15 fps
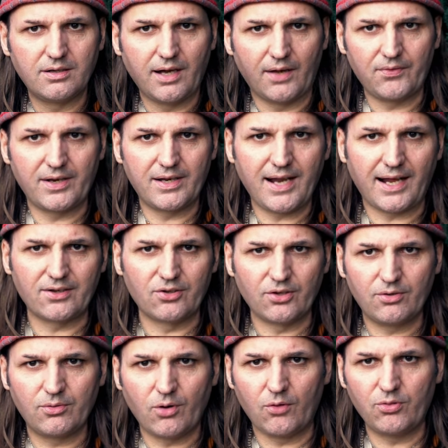And they
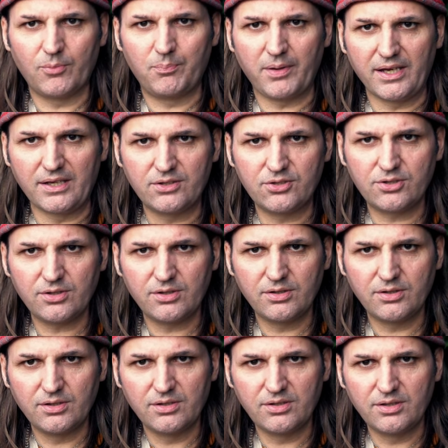landed on the beach.
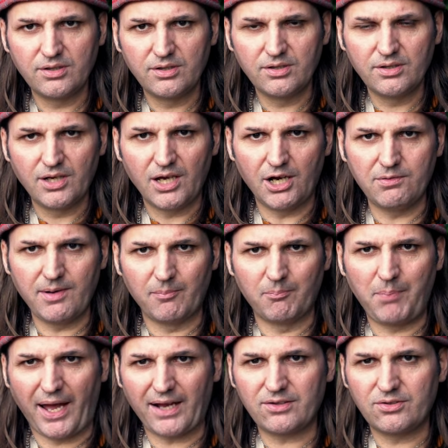They went
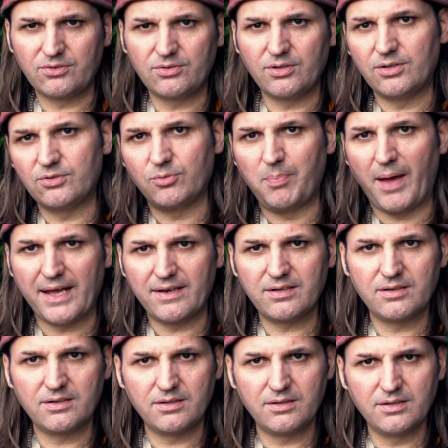back to bed
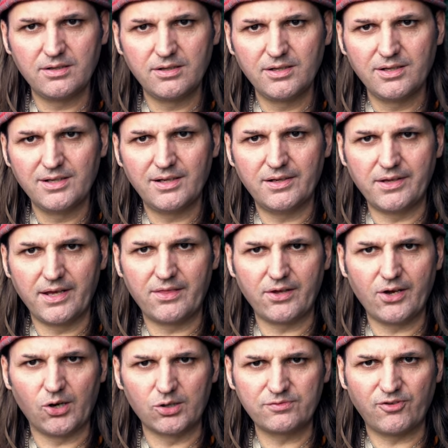near
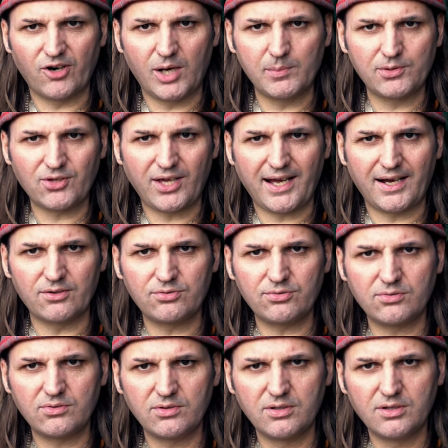the old farmer's
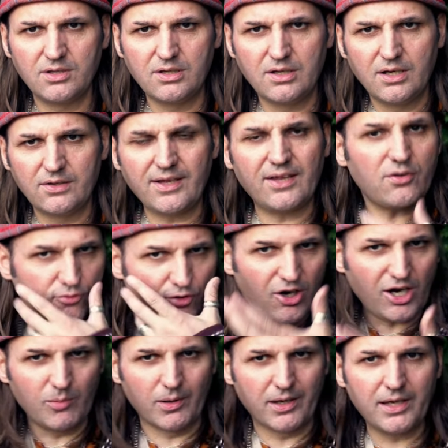house. Now the
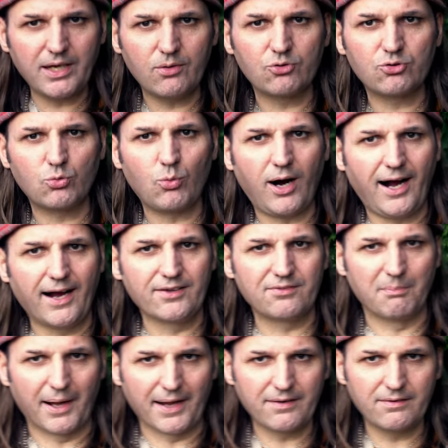farmer, he was a wise
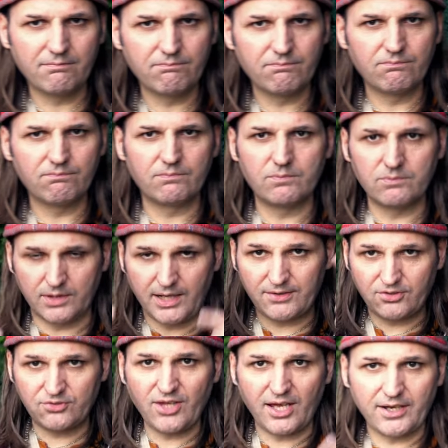man.
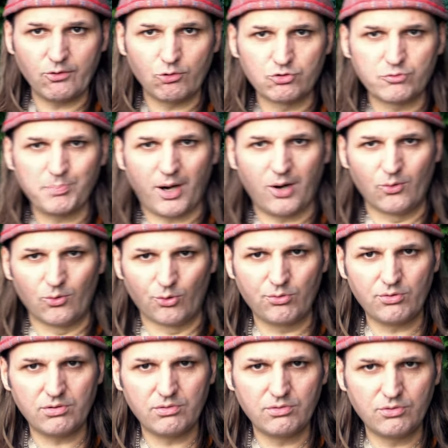As I said, he was
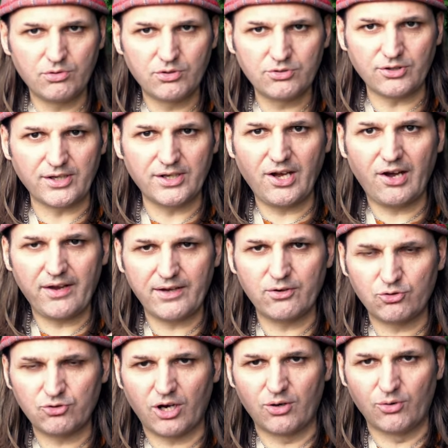bold, so you know he
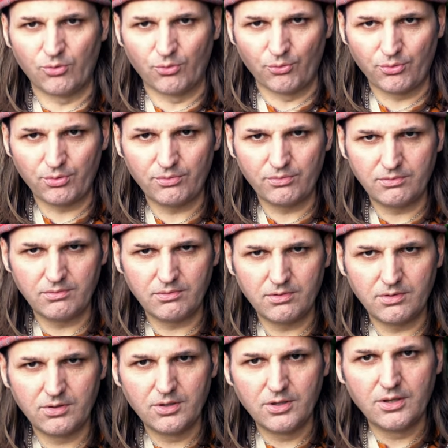was old.
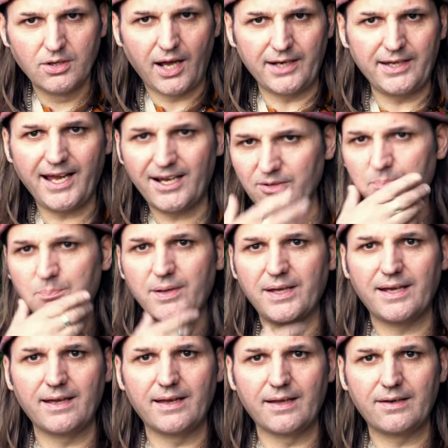And he had a
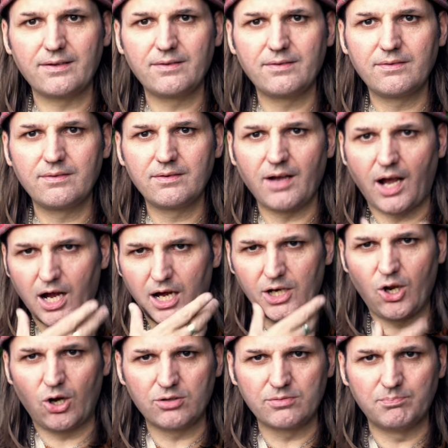beard, a
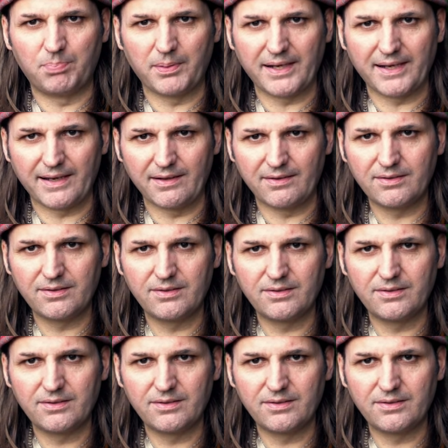long beard.